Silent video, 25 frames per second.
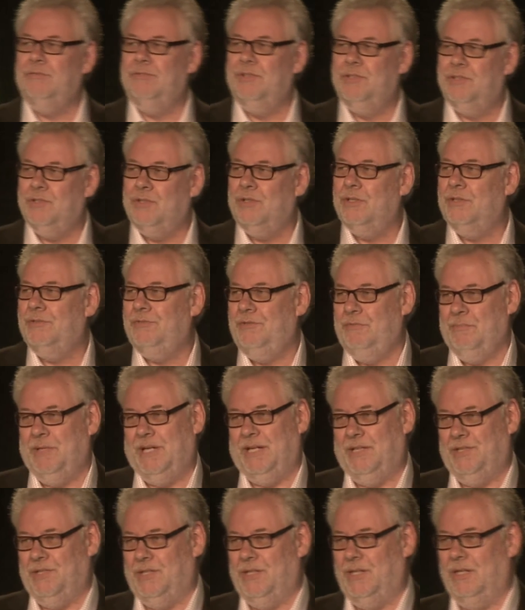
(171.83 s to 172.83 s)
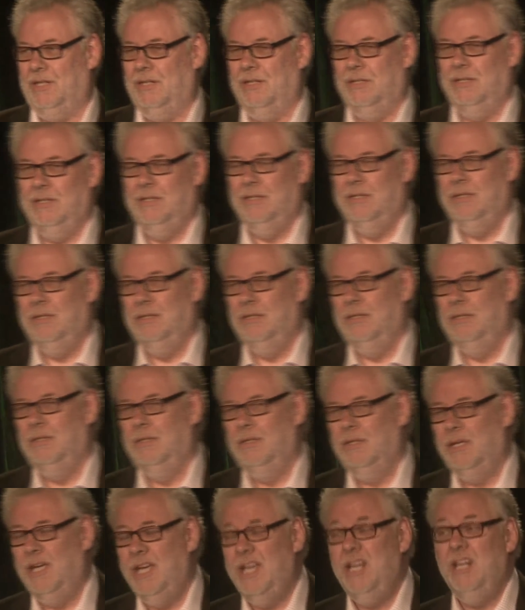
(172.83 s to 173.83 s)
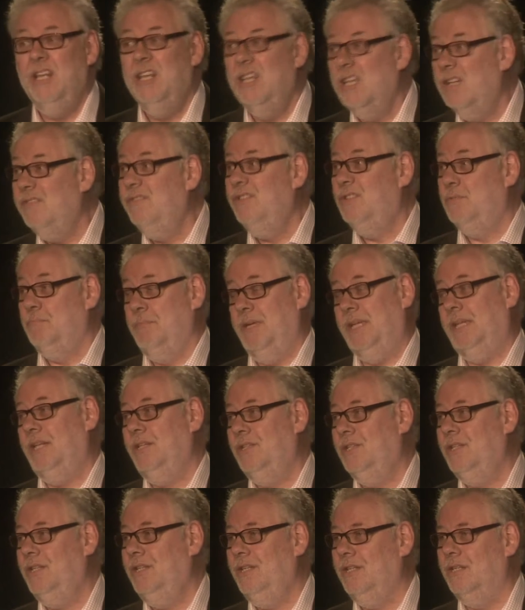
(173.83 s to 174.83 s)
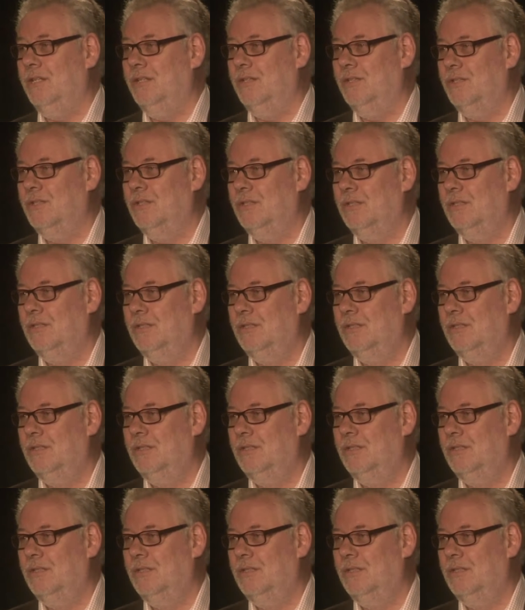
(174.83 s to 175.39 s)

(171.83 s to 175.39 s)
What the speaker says: Photography magazine. He loves magazines.